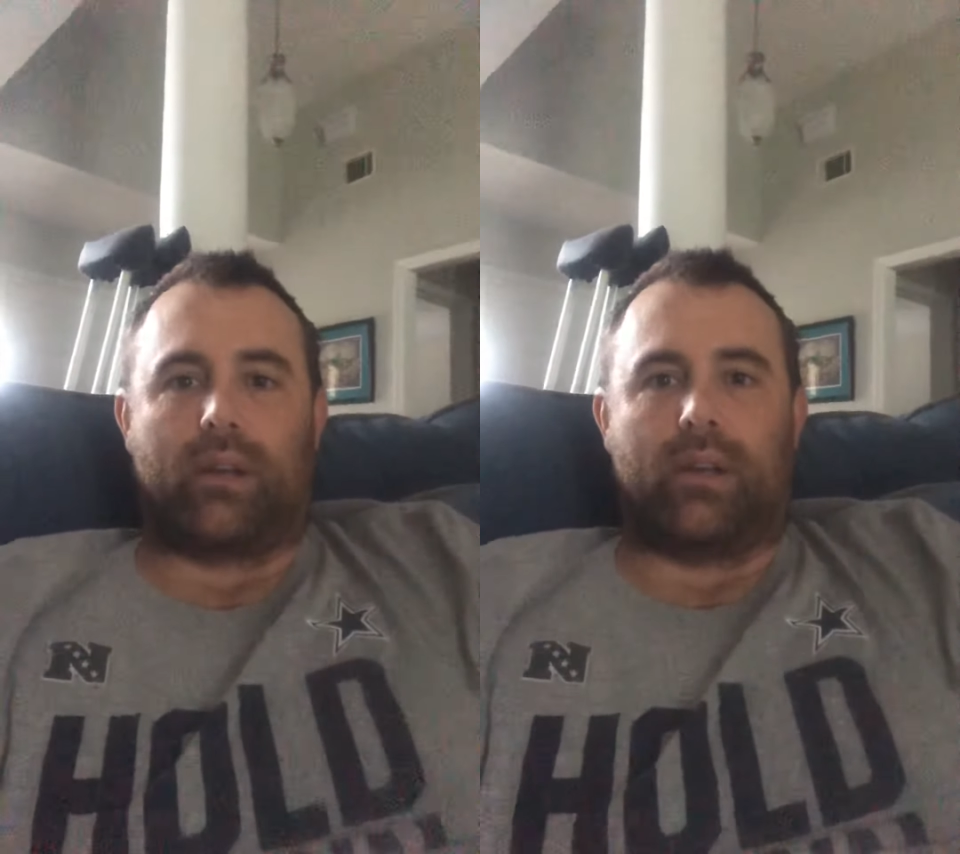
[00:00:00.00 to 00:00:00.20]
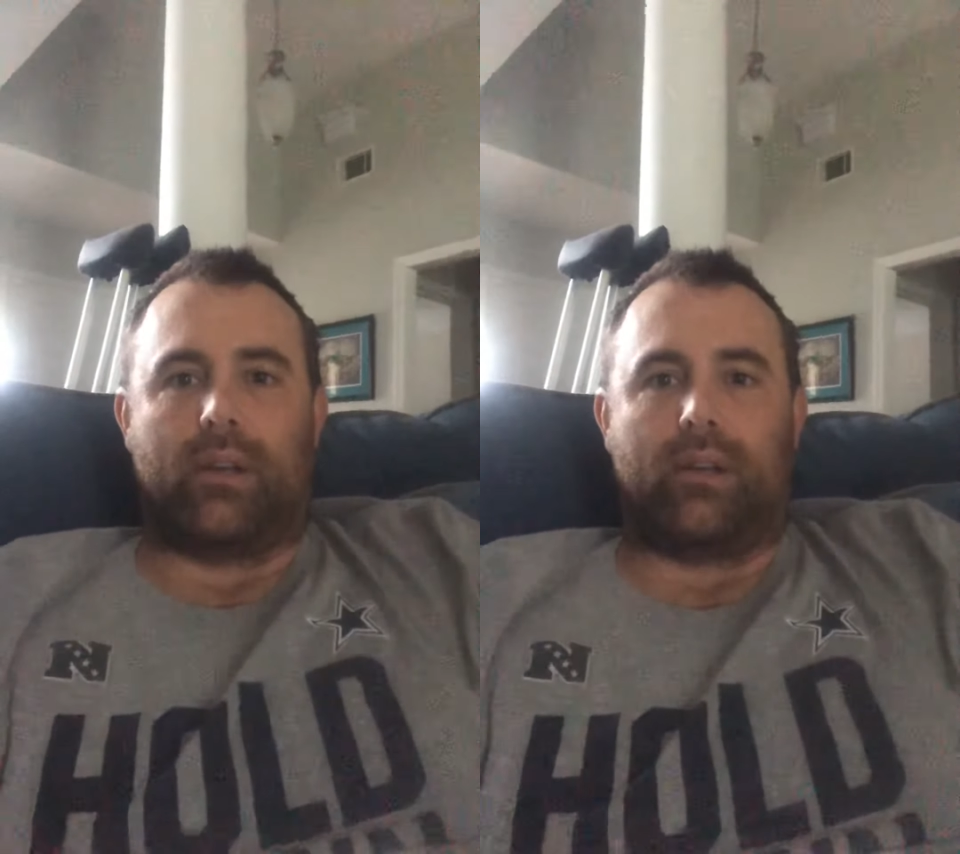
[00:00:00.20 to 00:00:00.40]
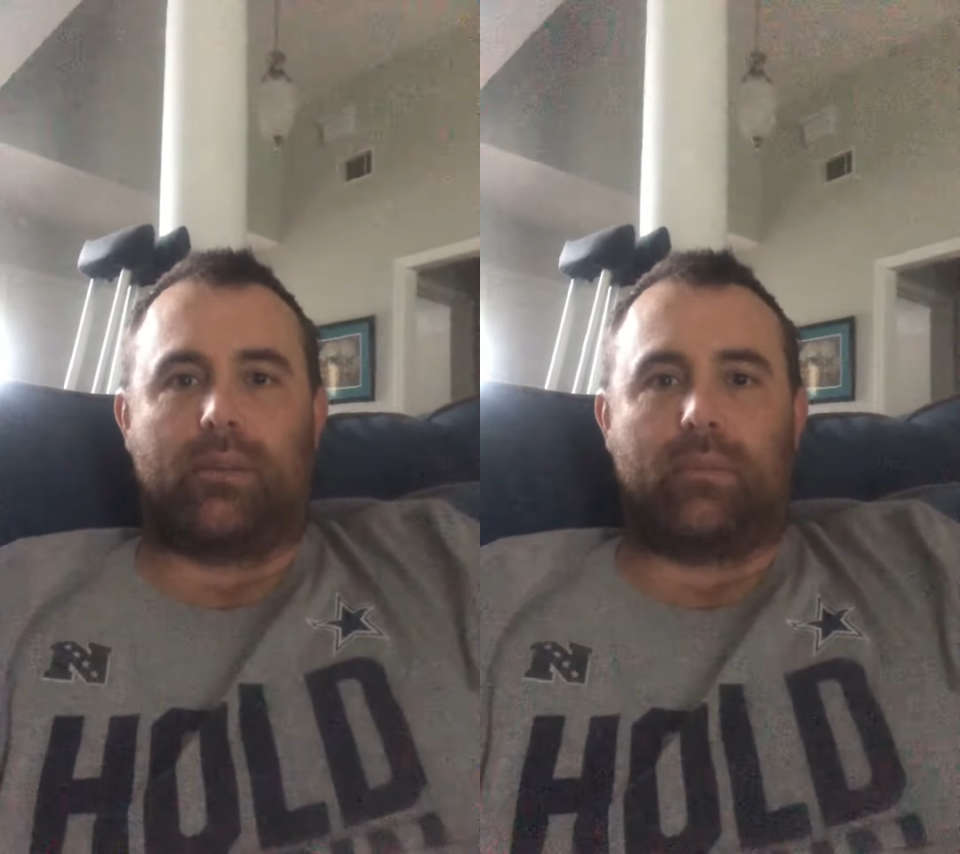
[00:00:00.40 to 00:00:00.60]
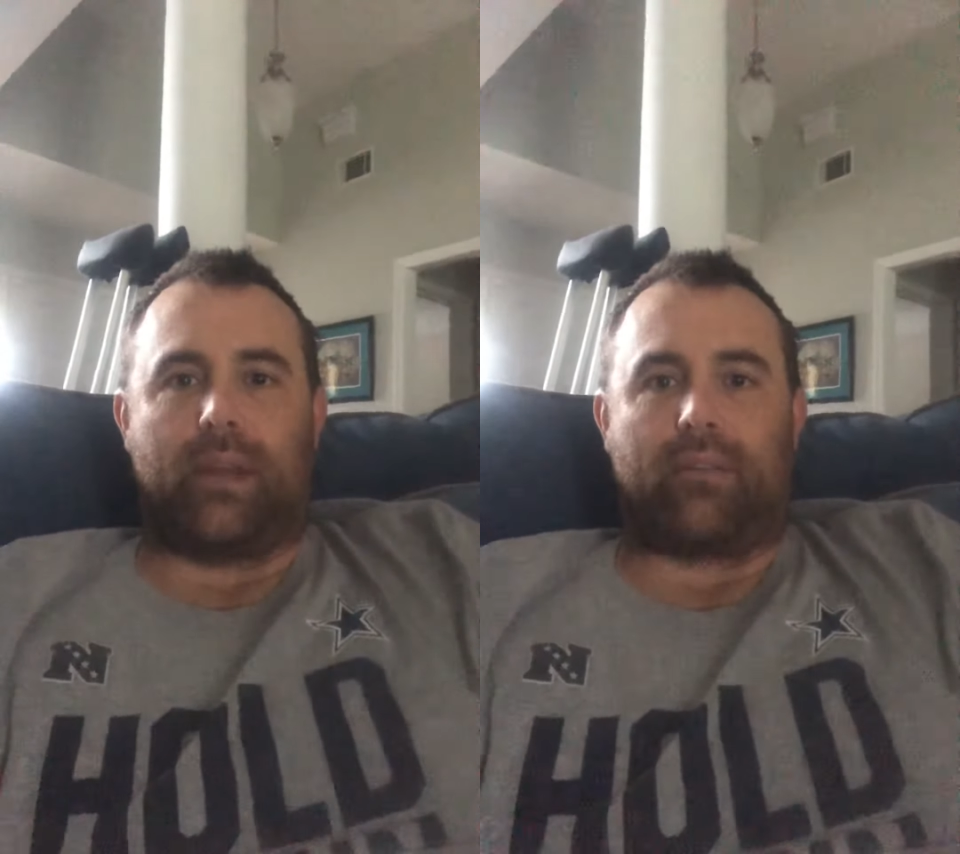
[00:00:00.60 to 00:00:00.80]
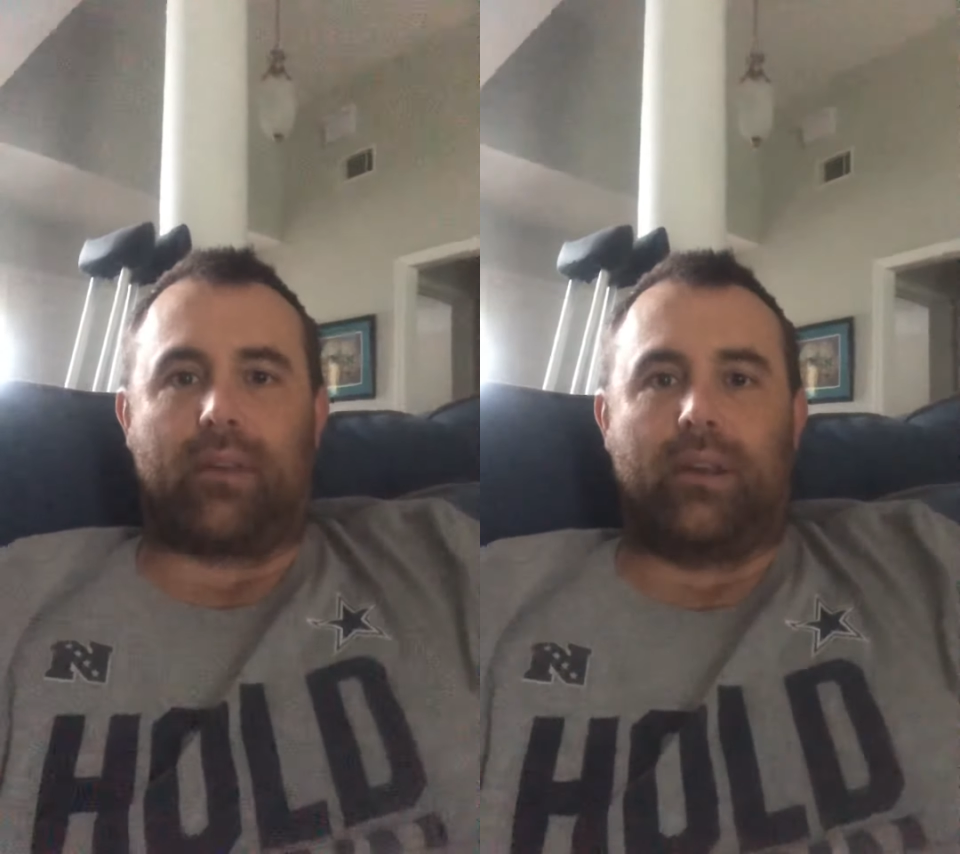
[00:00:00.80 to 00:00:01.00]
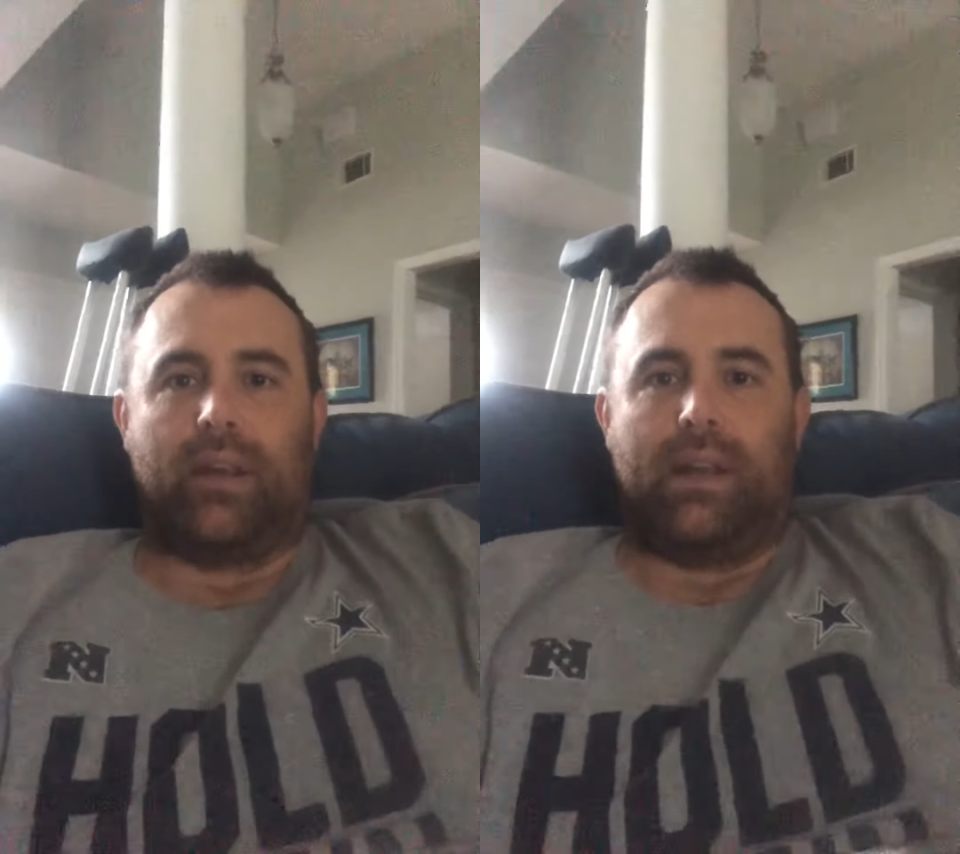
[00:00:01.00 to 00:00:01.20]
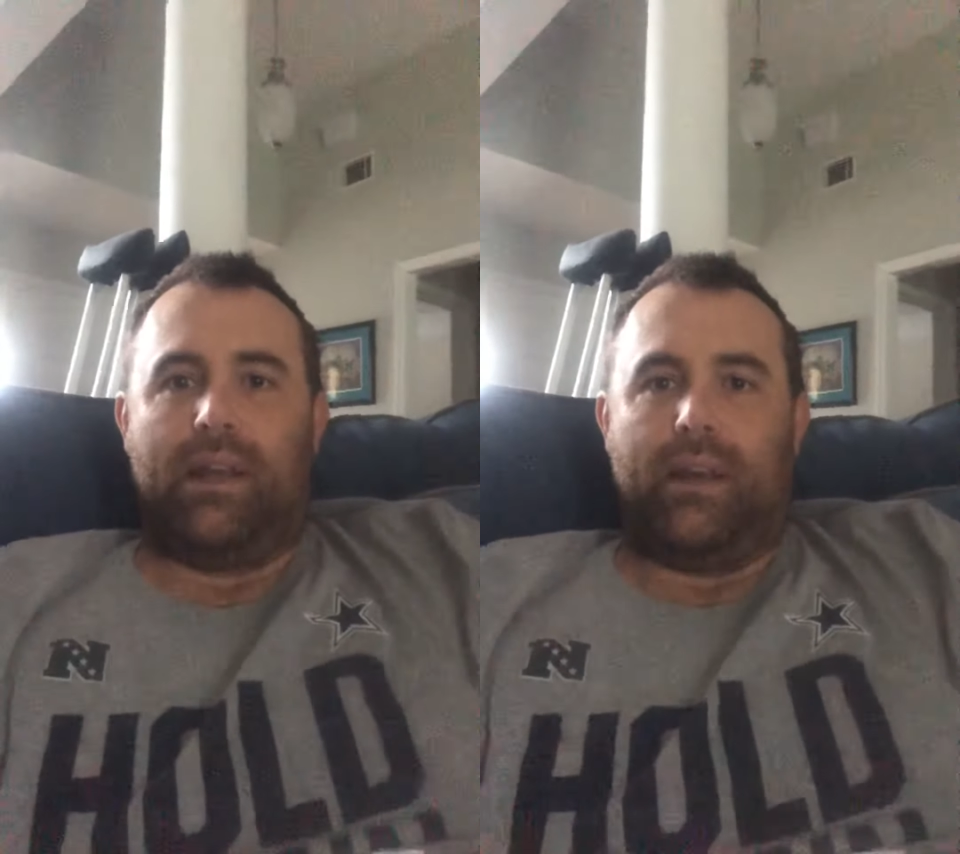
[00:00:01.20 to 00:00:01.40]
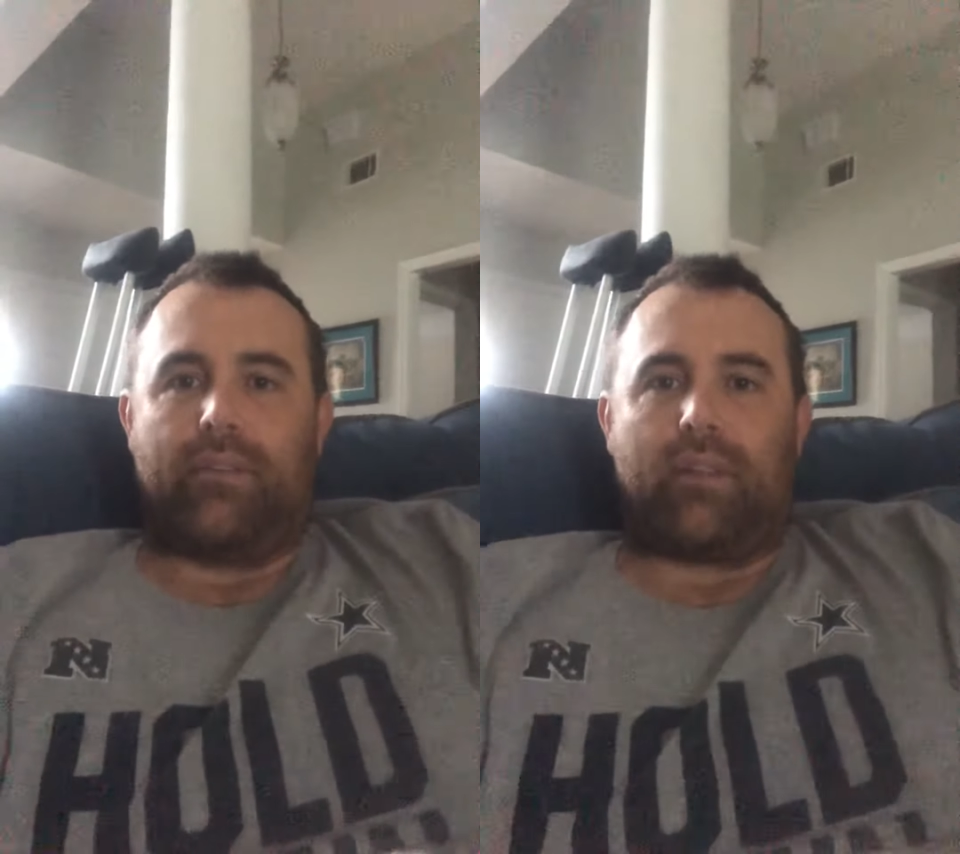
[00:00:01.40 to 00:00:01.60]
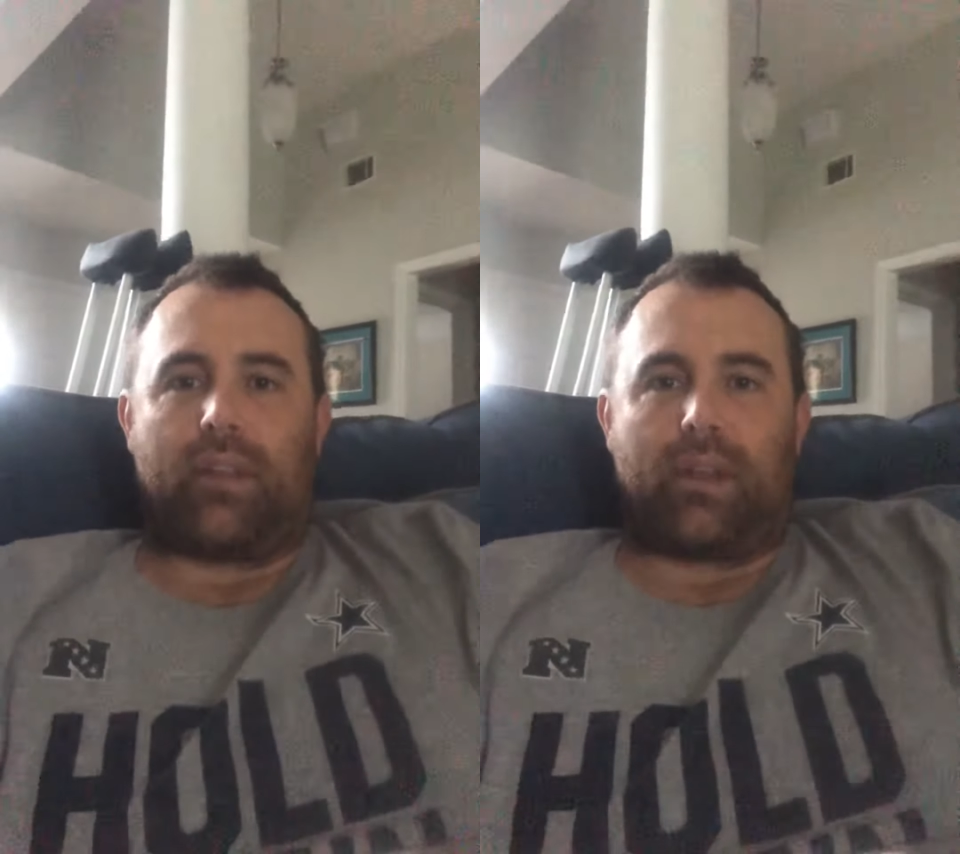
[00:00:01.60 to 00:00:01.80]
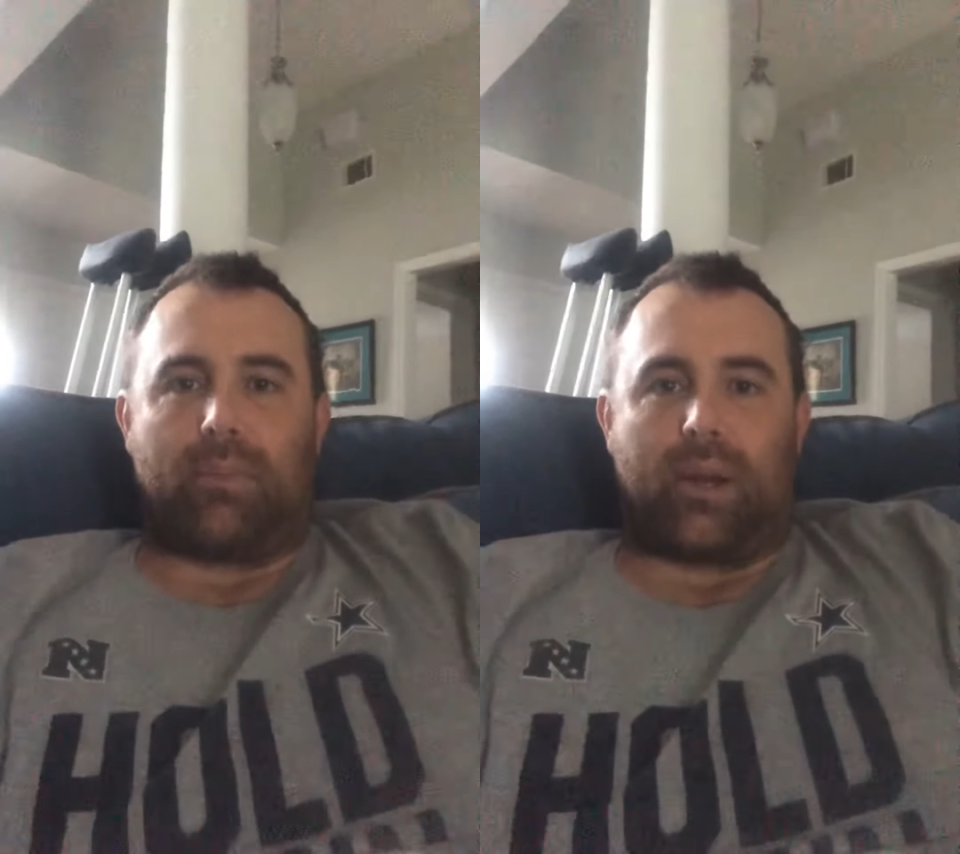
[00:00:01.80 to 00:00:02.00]
Um, you have to you have to
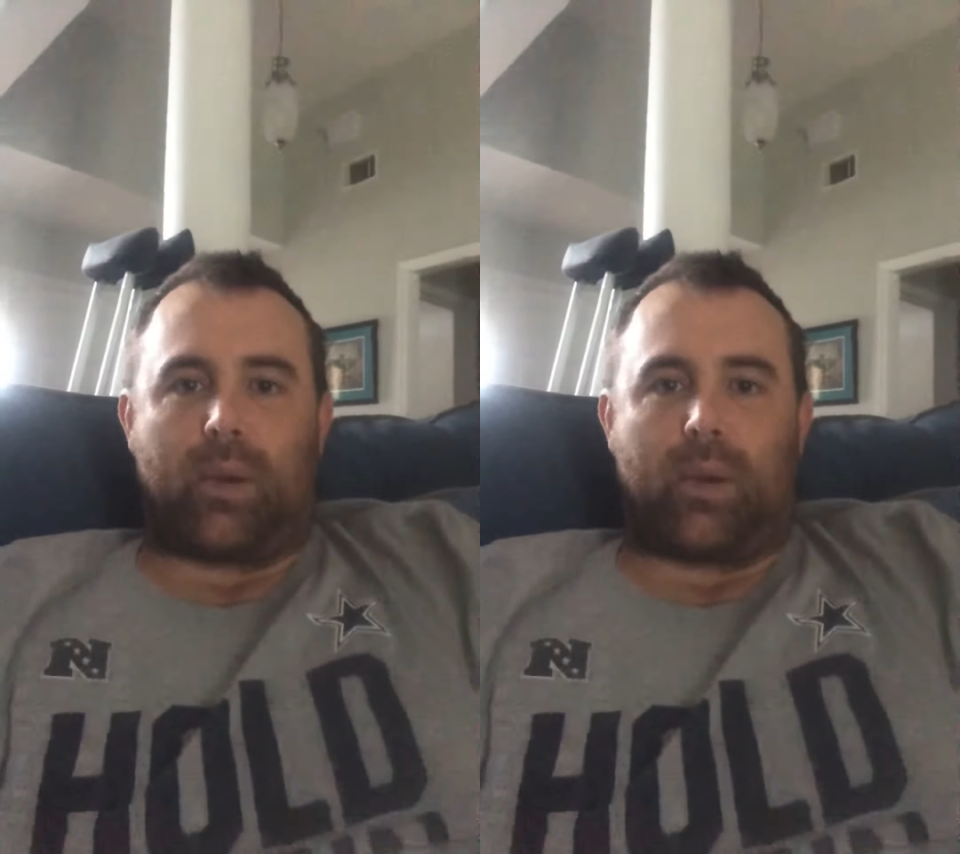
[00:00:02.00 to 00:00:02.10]
think about